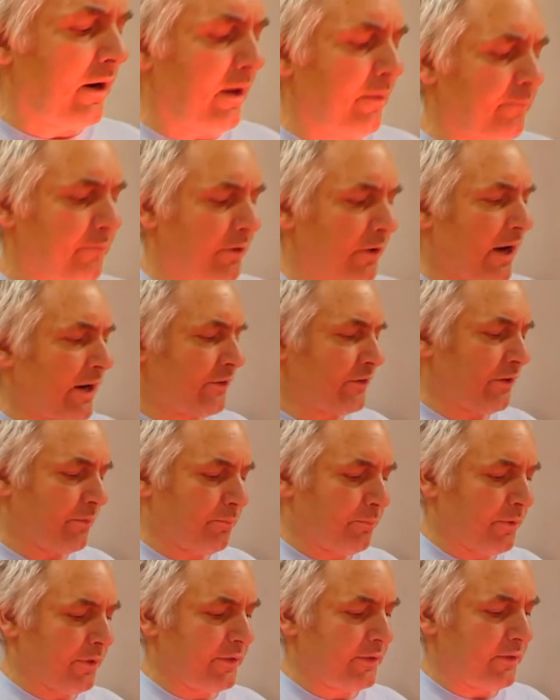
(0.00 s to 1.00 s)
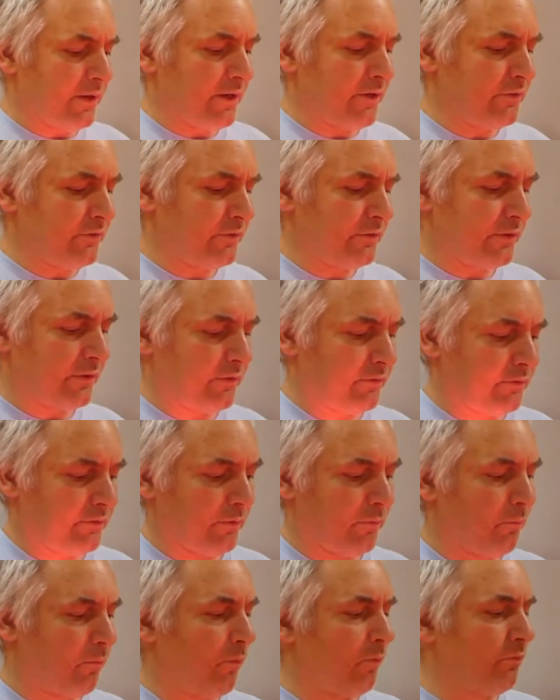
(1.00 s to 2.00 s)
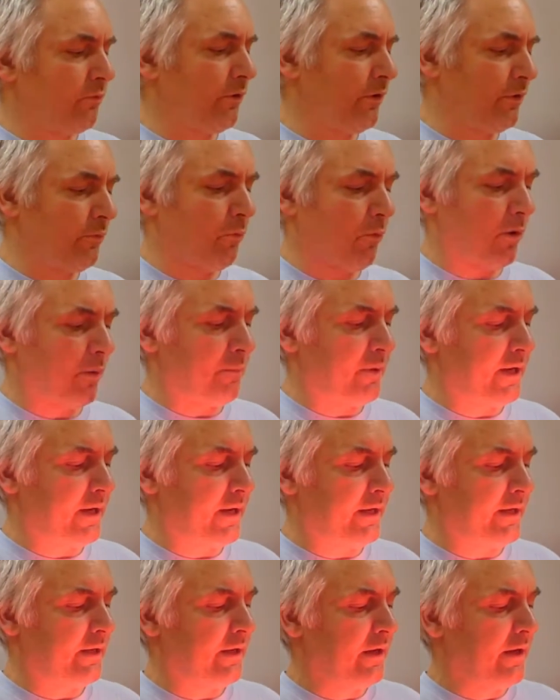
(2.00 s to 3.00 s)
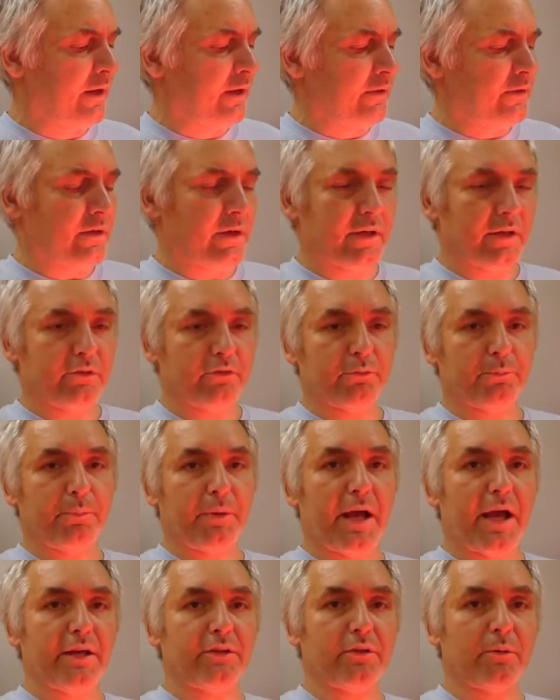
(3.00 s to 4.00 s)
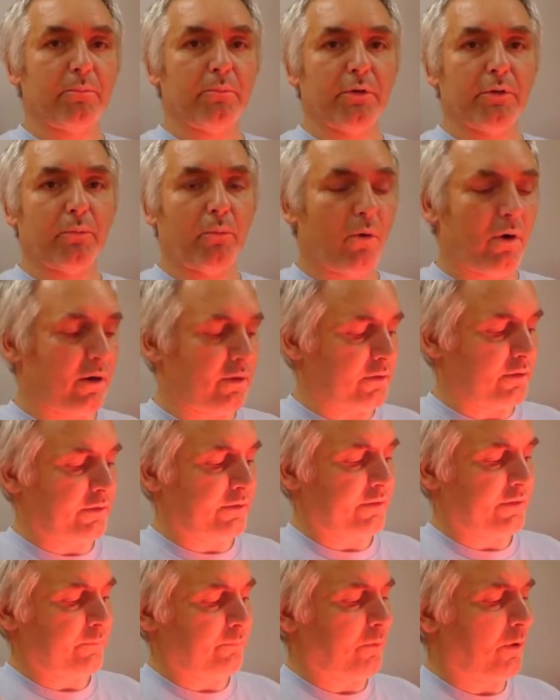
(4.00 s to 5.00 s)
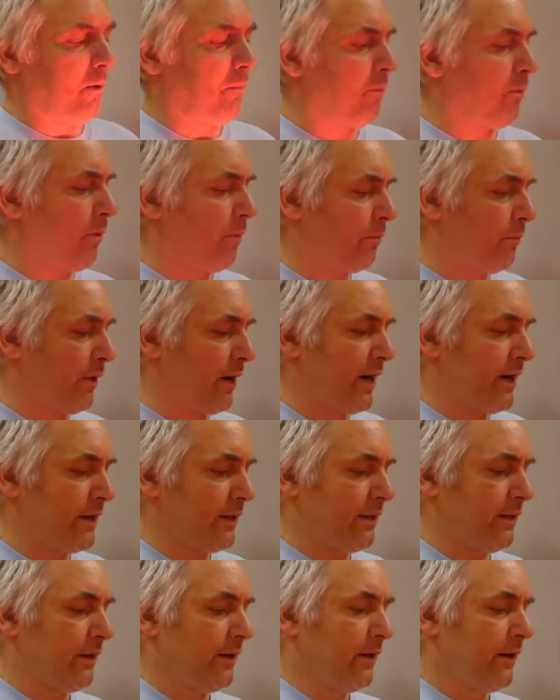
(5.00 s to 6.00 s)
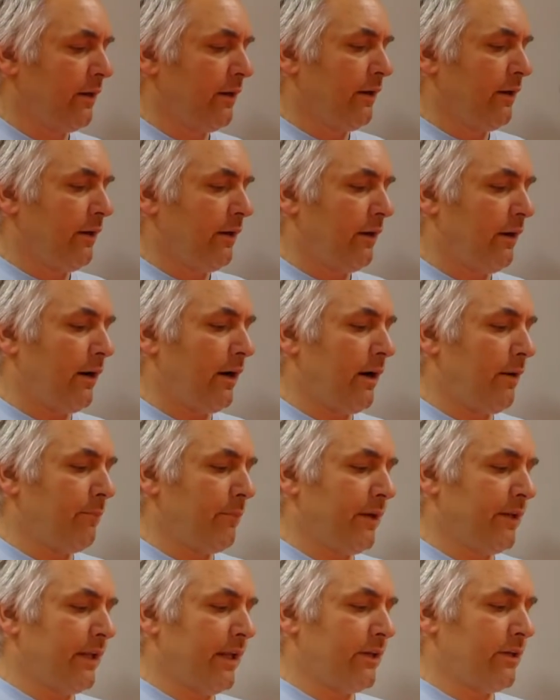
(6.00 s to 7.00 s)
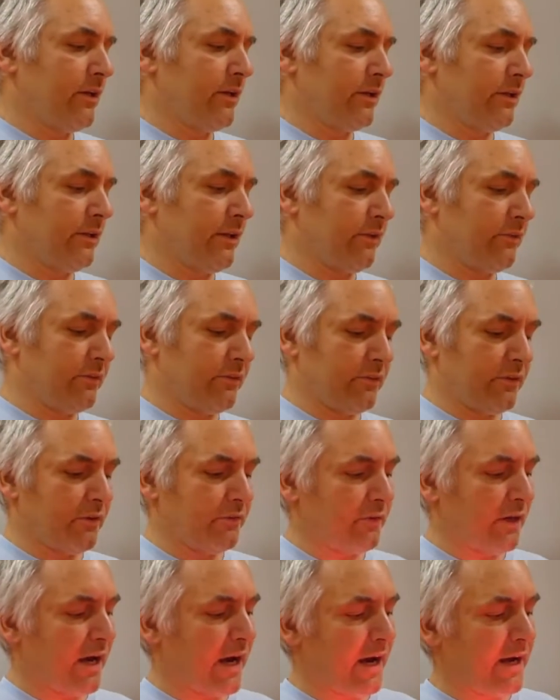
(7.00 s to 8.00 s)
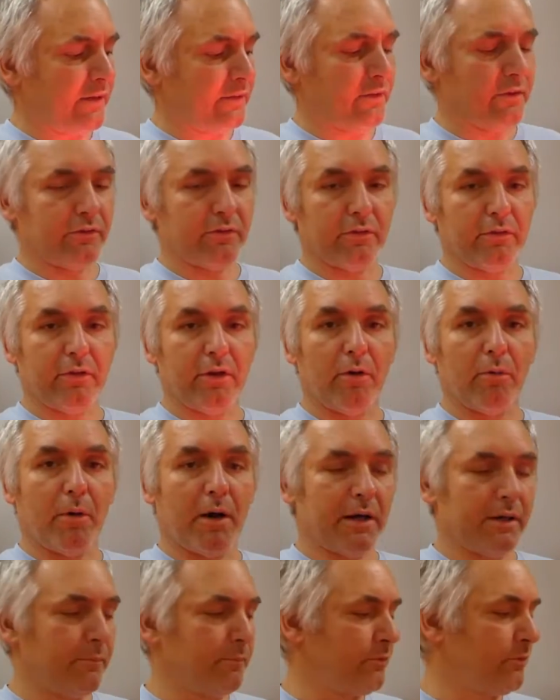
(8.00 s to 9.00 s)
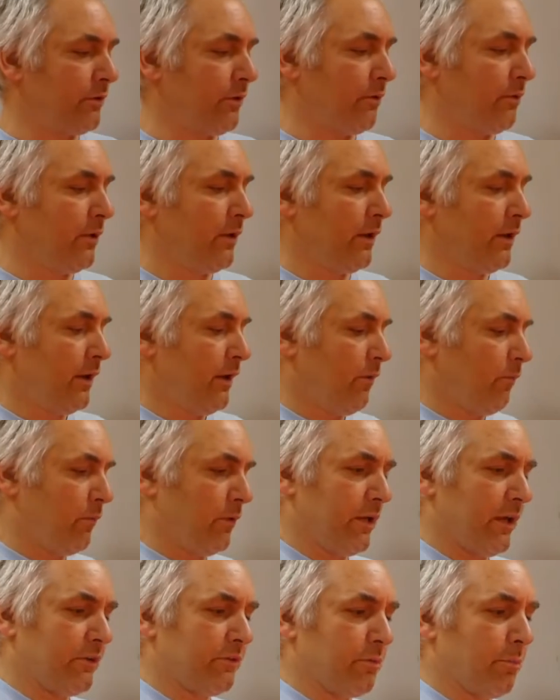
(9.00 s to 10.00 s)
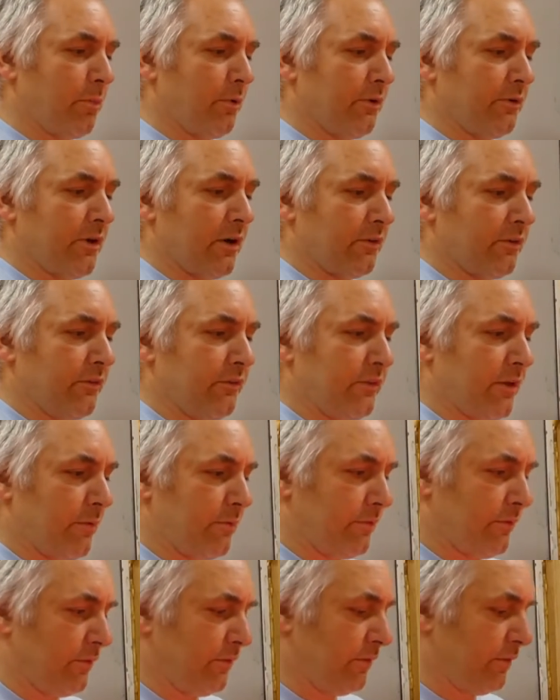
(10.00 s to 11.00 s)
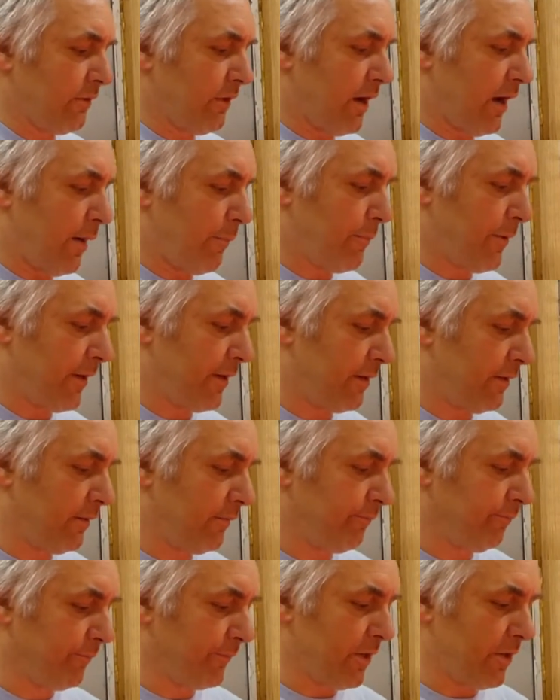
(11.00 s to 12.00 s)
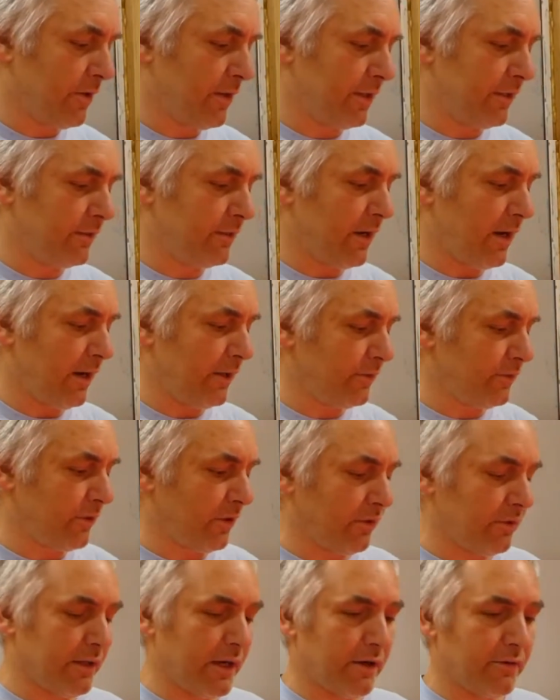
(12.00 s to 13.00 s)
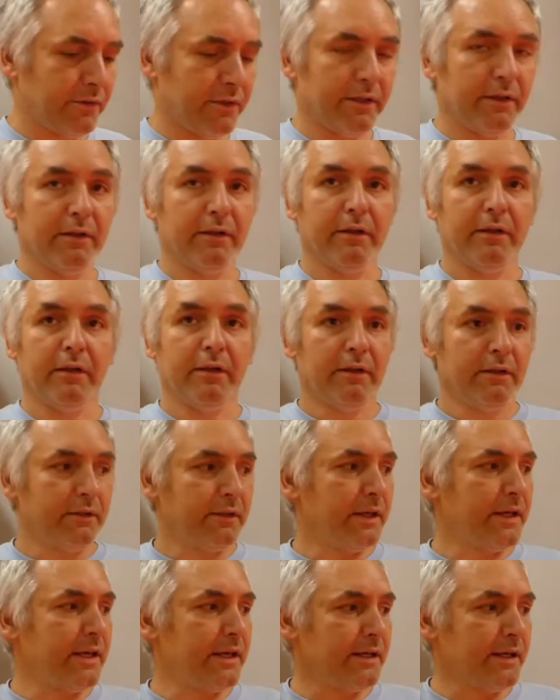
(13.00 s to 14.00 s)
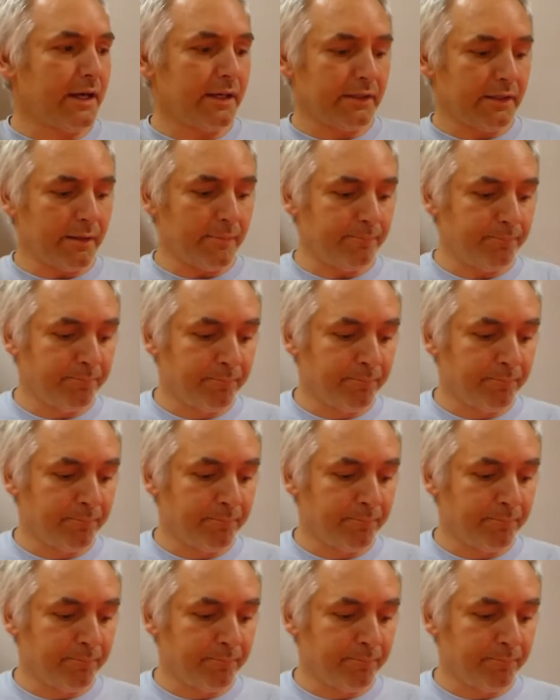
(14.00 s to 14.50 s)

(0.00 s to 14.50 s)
They're actually pretty nice. They're really warm heat. You can splash them with water and the bulb won't break. And then there's a high and there's a low on them. So as the ducklings get bigger, you can turn down the heat on them.